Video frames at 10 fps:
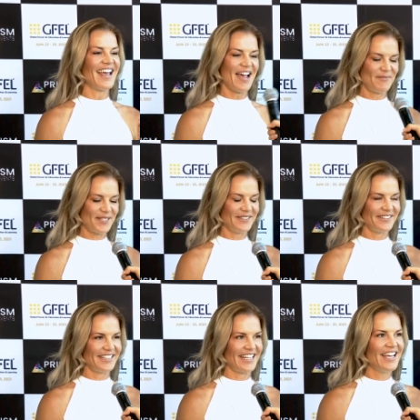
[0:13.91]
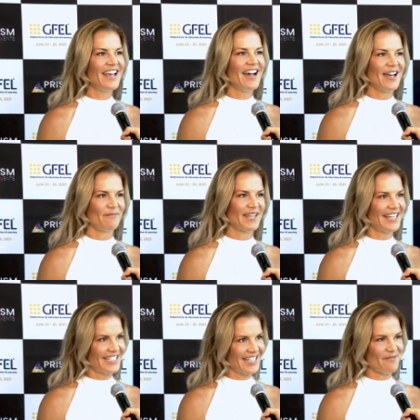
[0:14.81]
Absolutely. I'm
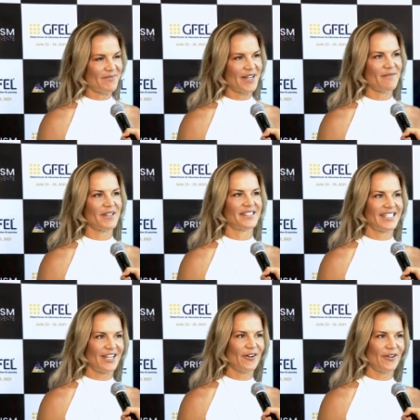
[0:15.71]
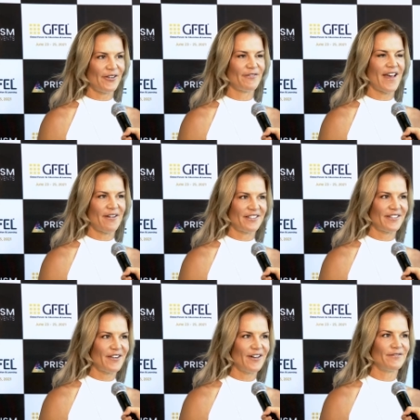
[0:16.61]
Katja Kempe. I'm the CEO and
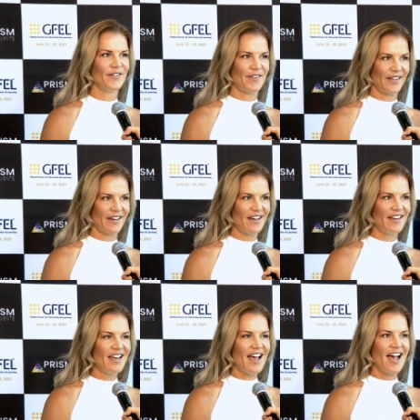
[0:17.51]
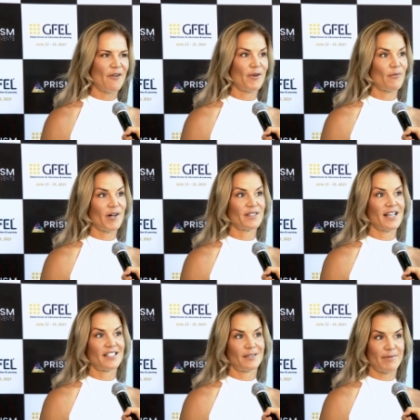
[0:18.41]
founder of Viveka. We're the world's
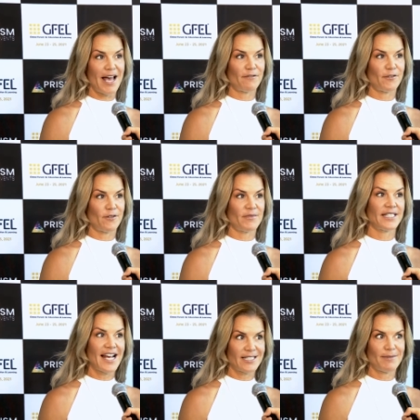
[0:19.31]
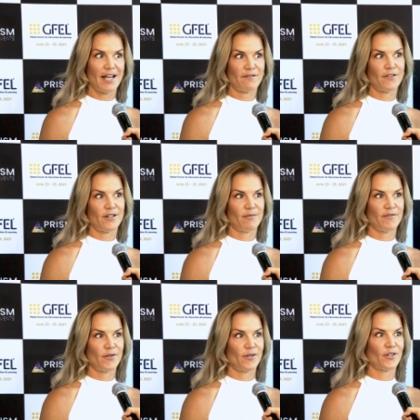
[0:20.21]
largest platform, SaaS platform
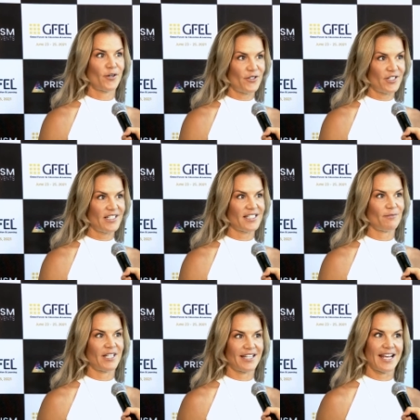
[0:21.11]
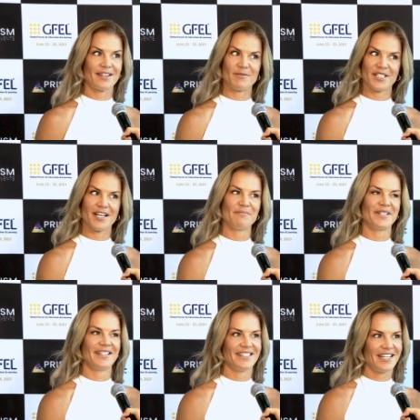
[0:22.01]
for coaches, and we connect them to
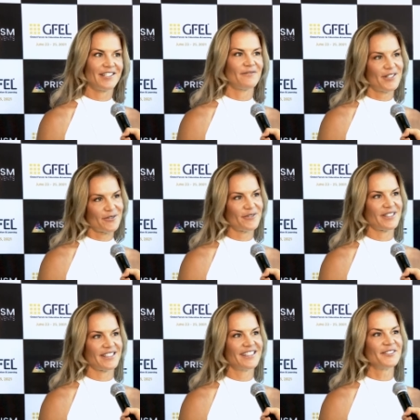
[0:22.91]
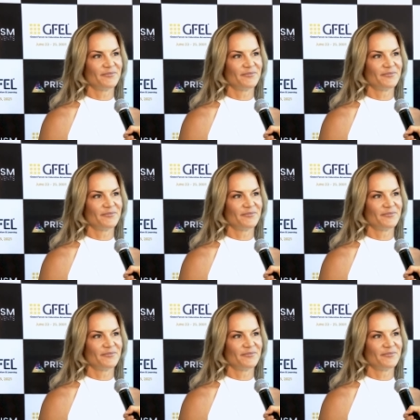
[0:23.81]
companies and individuals.